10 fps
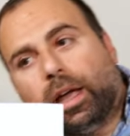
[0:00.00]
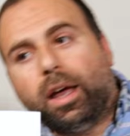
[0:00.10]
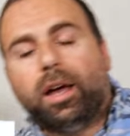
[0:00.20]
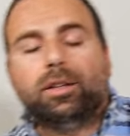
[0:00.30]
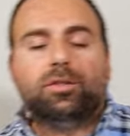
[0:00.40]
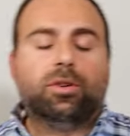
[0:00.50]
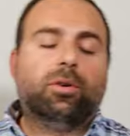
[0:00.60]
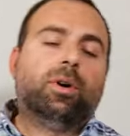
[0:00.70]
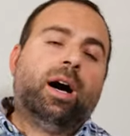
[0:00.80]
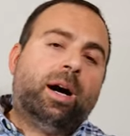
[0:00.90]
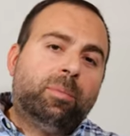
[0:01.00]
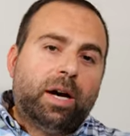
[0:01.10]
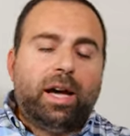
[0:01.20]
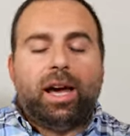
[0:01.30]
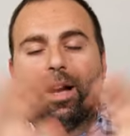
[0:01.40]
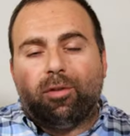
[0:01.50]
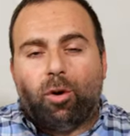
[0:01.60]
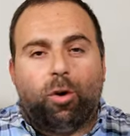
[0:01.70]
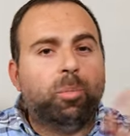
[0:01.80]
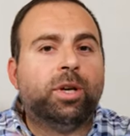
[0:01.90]
And so I have a
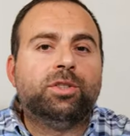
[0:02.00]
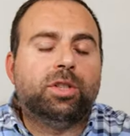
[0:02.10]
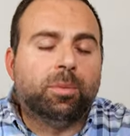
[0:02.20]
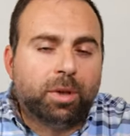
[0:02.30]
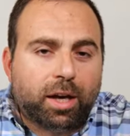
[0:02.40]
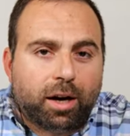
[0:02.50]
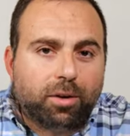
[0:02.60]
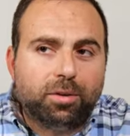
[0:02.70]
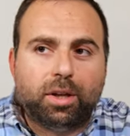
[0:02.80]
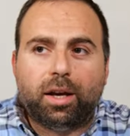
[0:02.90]
whole bunch coming out